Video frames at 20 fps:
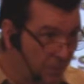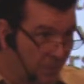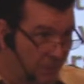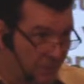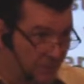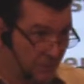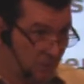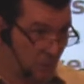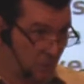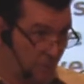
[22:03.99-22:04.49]

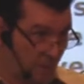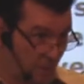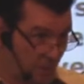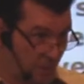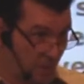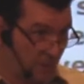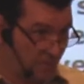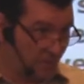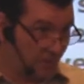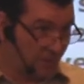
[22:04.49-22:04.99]
opened his
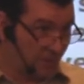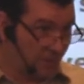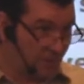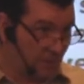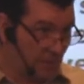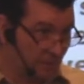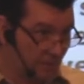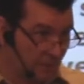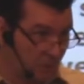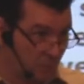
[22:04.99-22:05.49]
spirit up to the
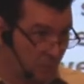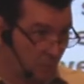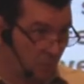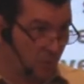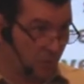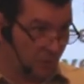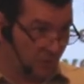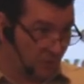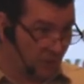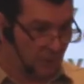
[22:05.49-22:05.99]
demons, but
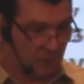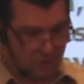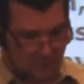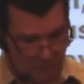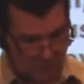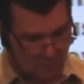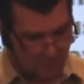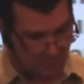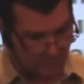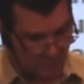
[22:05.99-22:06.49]
once they
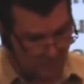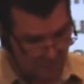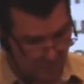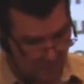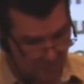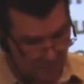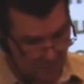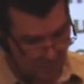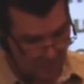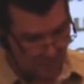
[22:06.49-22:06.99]
took over,
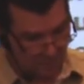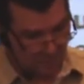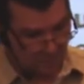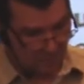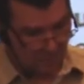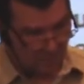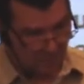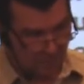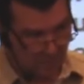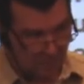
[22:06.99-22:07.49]

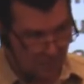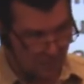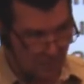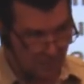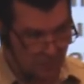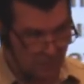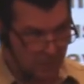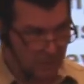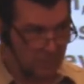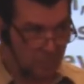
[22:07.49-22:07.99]

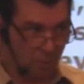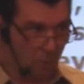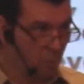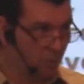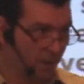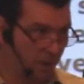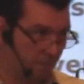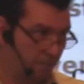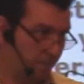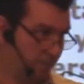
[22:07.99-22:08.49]
they
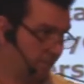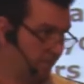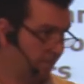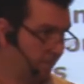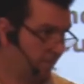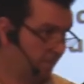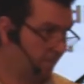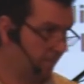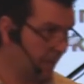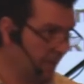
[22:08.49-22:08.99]
broke him
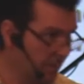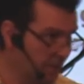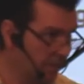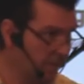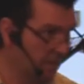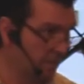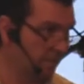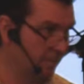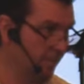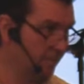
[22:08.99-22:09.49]
big
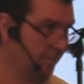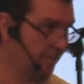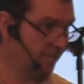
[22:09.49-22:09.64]
time.